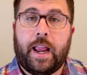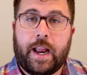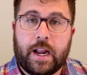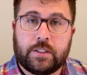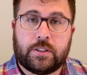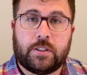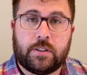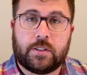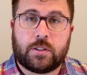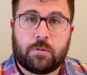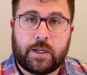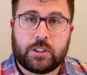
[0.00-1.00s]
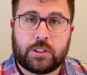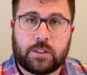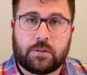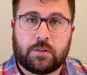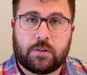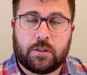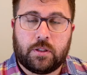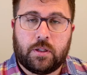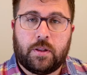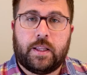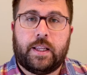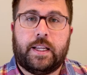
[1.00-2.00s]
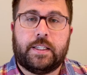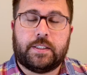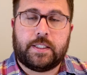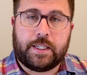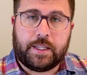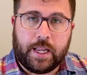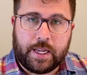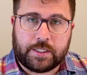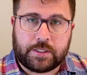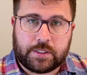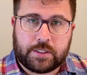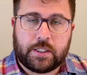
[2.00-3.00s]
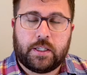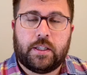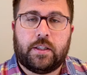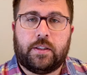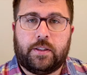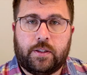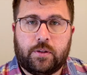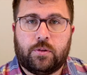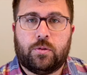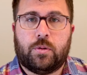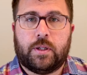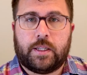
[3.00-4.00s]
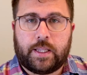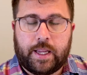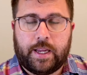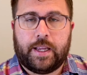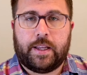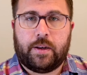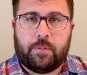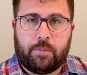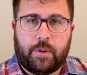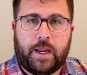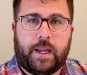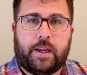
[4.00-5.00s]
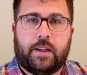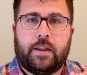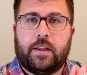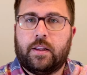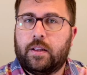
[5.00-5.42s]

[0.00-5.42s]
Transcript: Answer to this question is yes, you can make